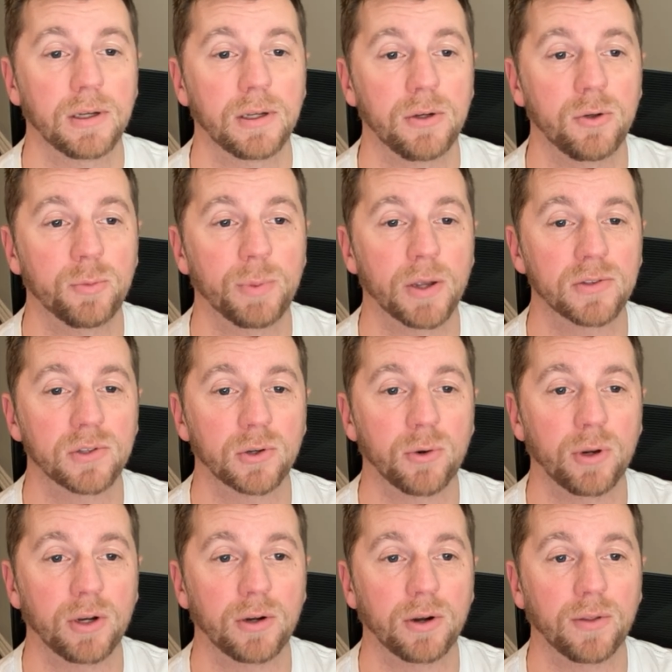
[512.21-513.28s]
New puzzle
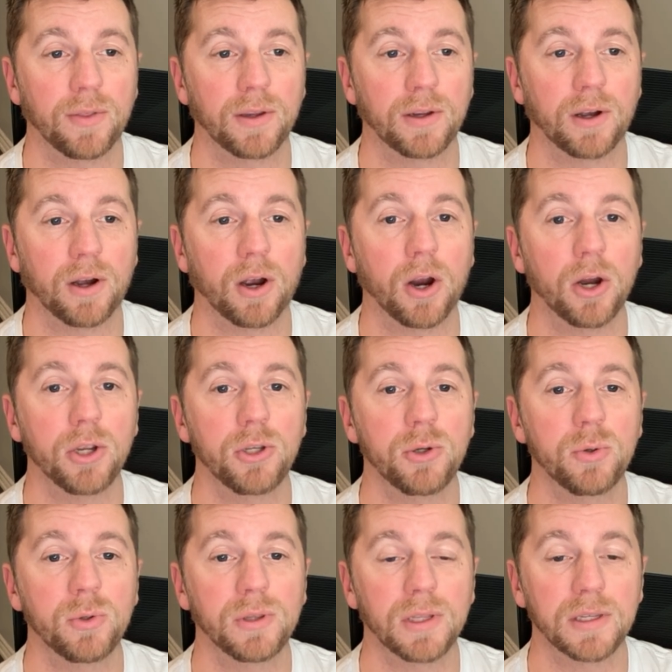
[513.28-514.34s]
creator, I think. Are
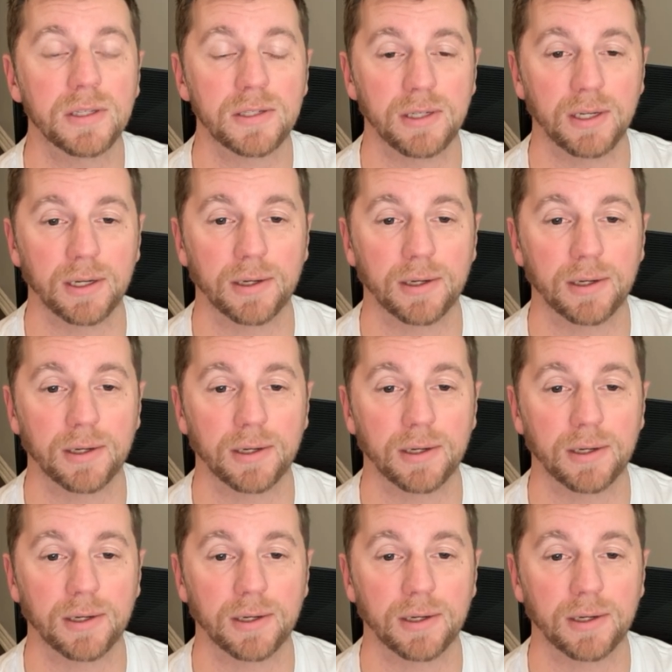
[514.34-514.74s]
you listening?